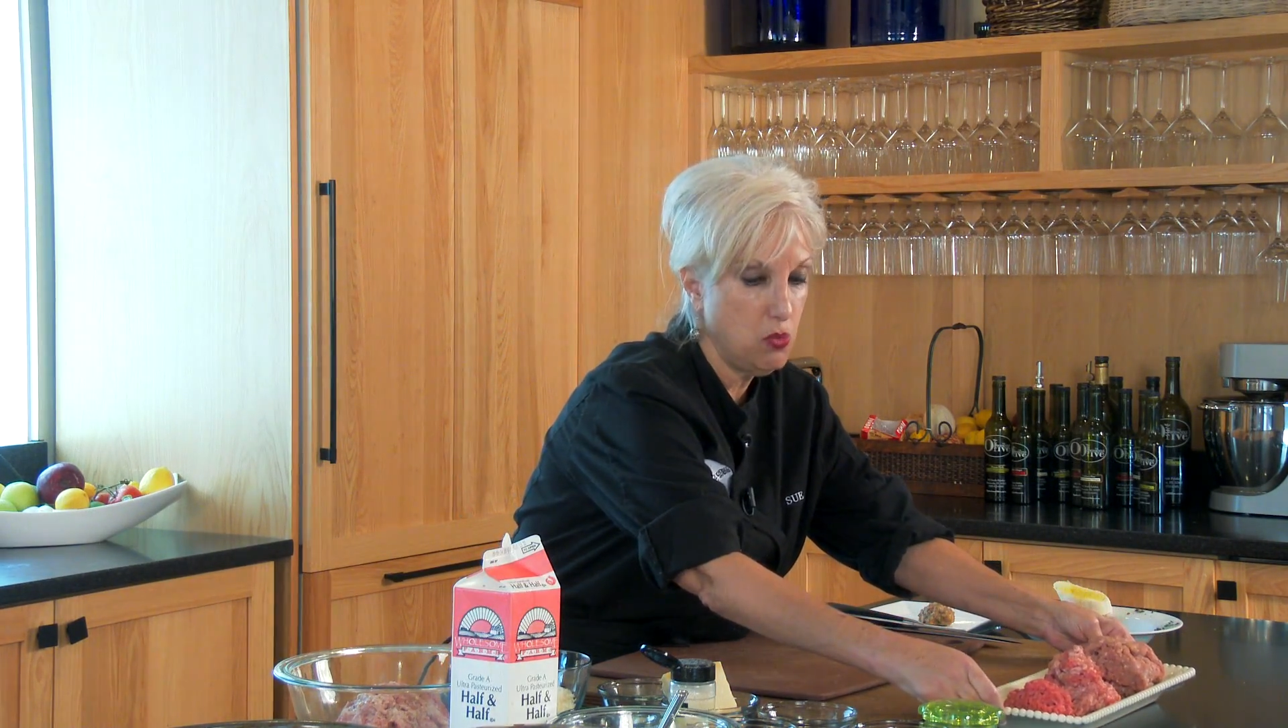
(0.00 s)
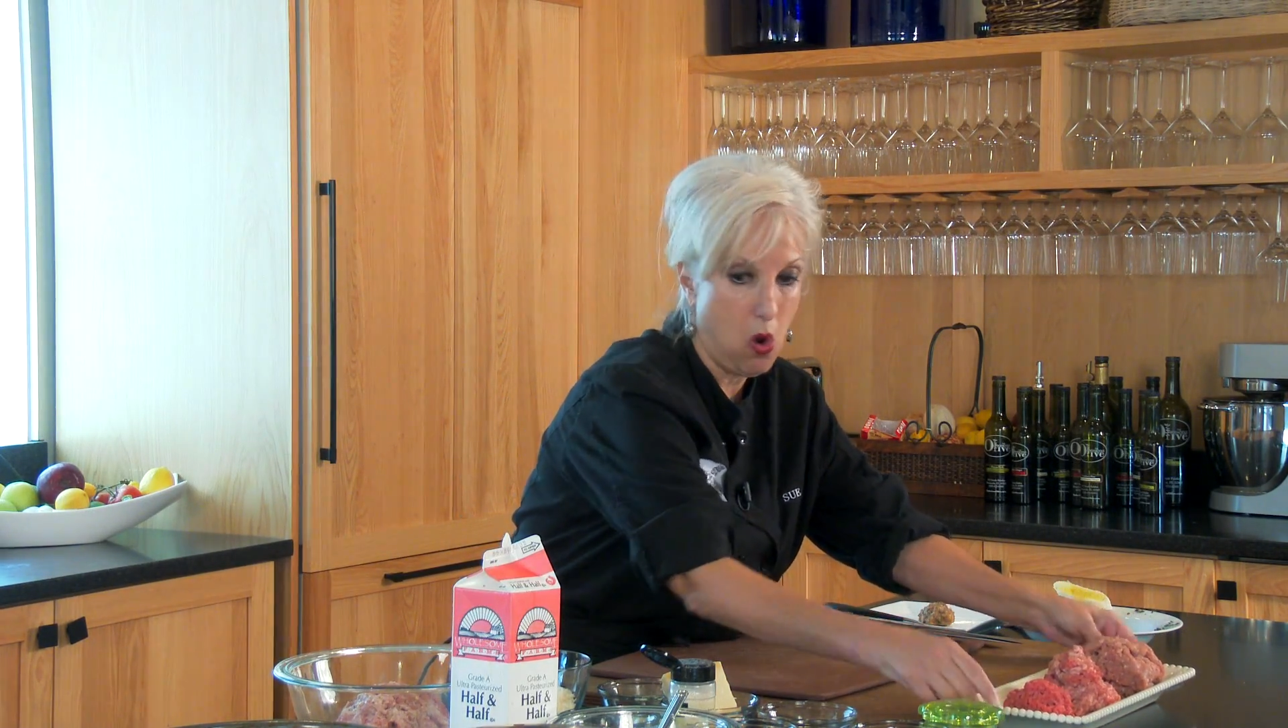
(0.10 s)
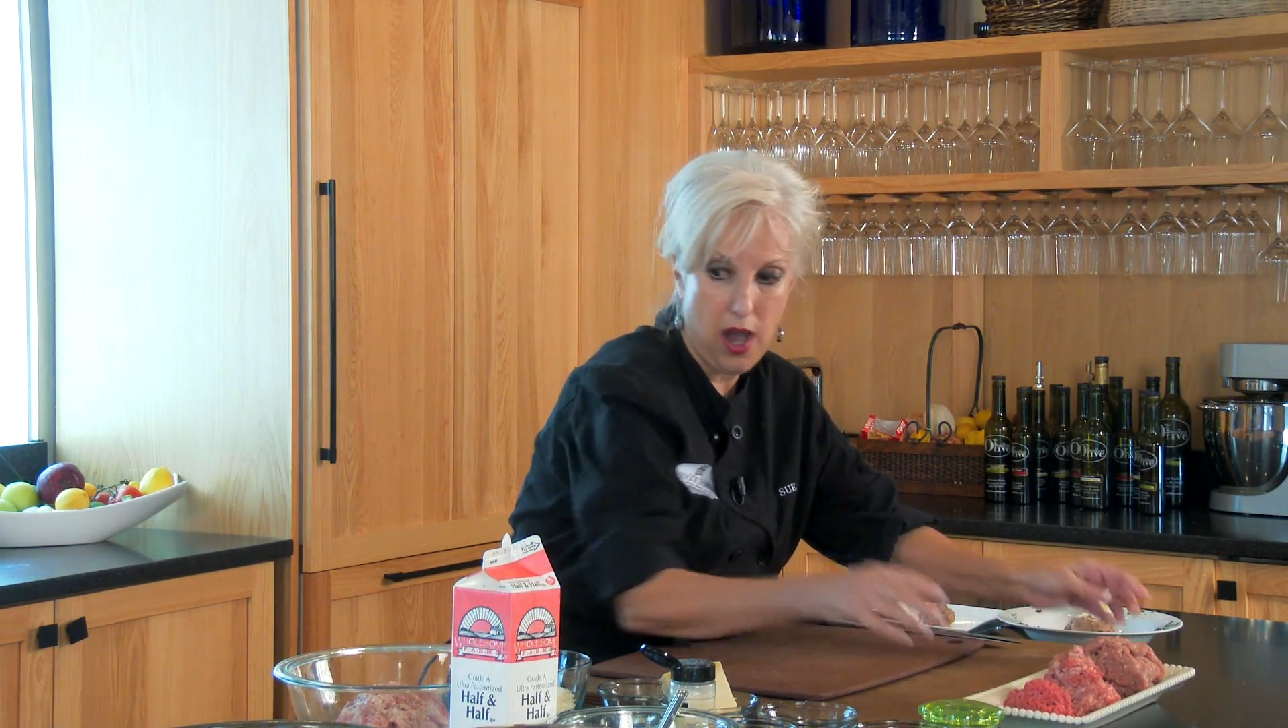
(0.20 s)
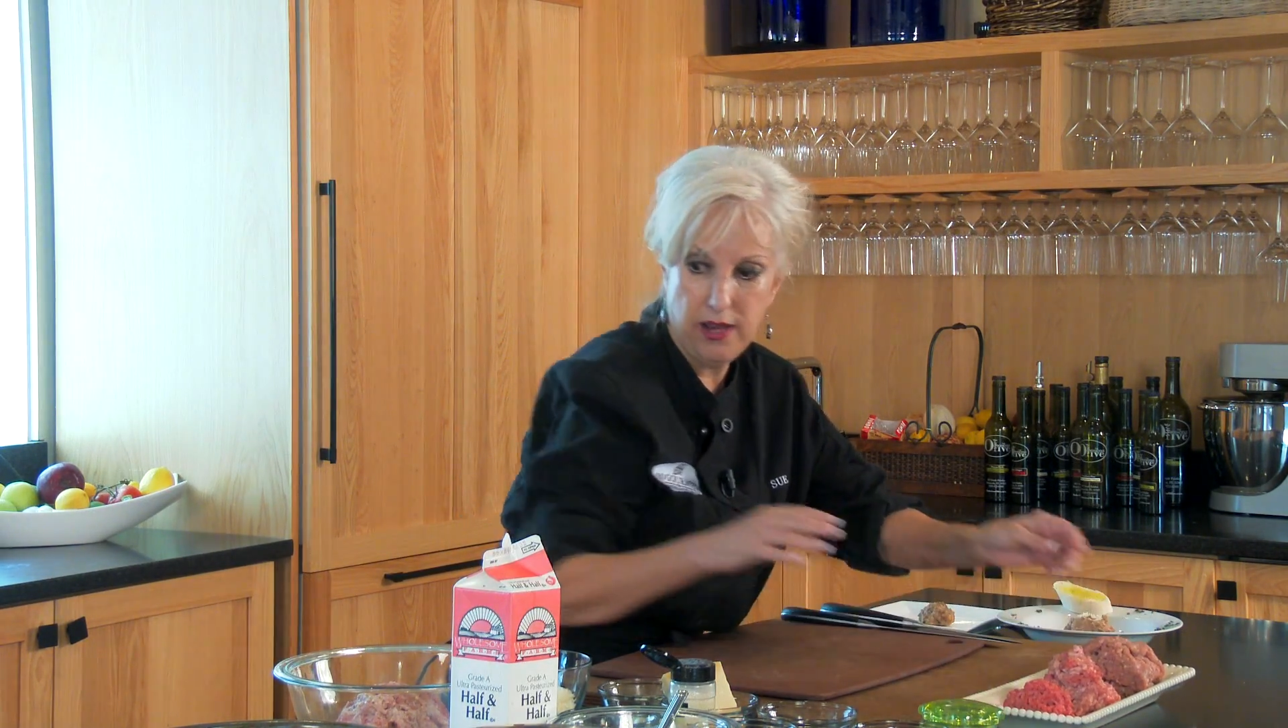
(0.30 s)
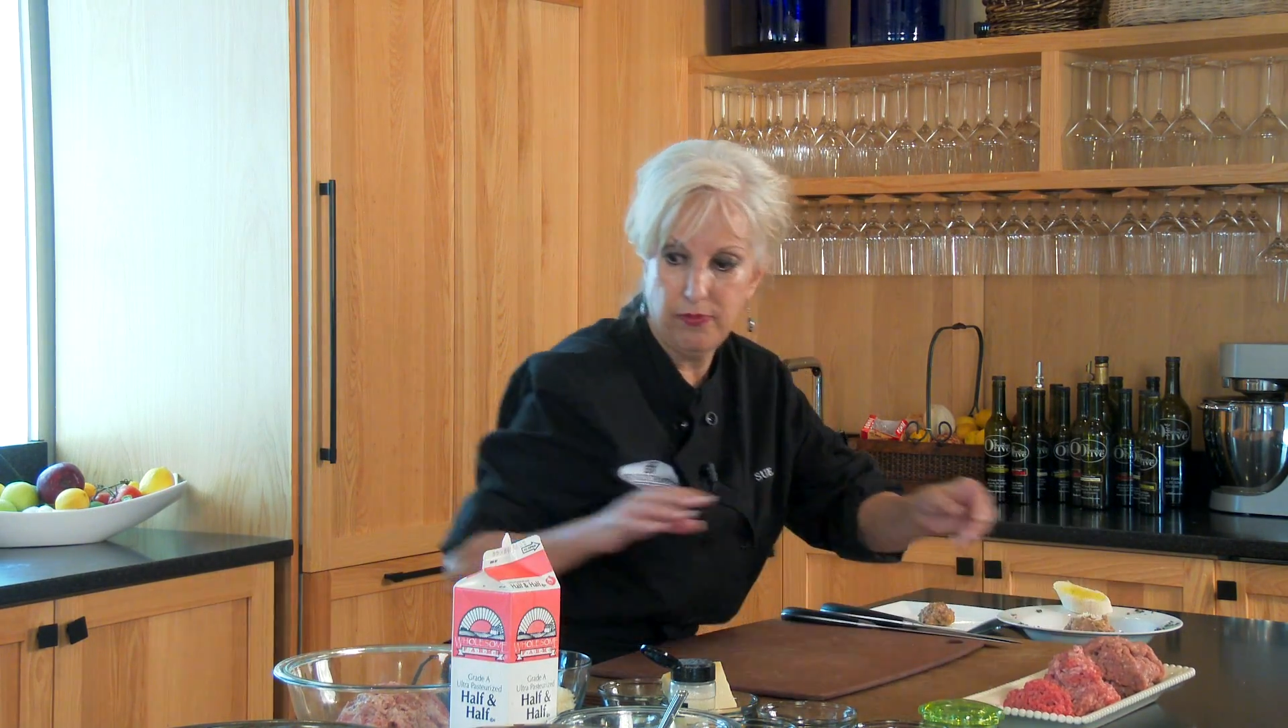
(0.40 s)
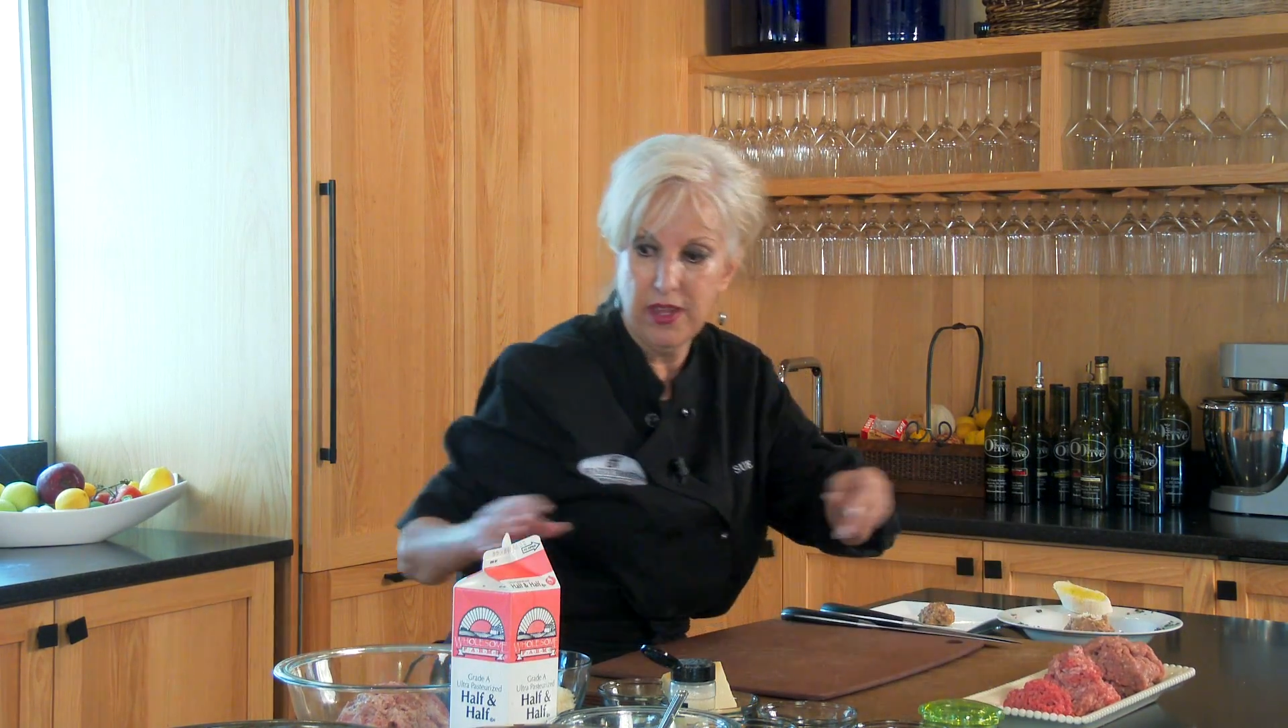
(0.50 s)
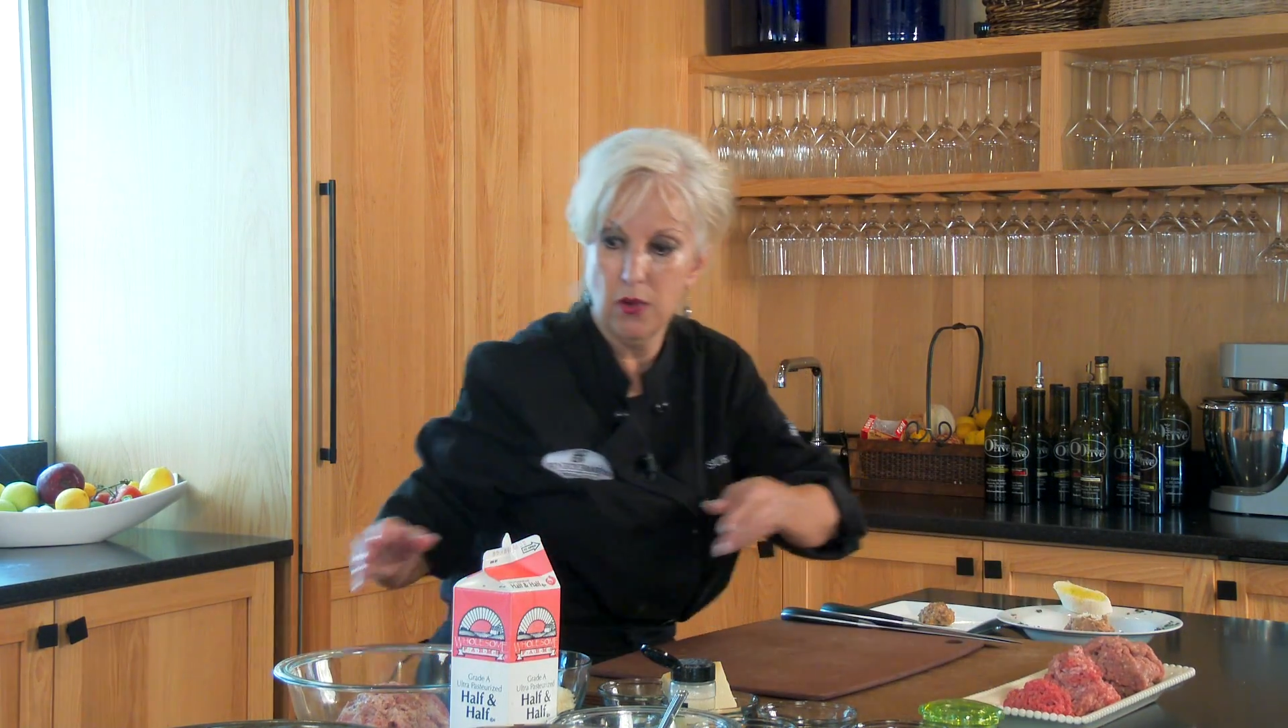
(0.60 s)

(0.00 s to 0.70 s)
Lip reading: you want.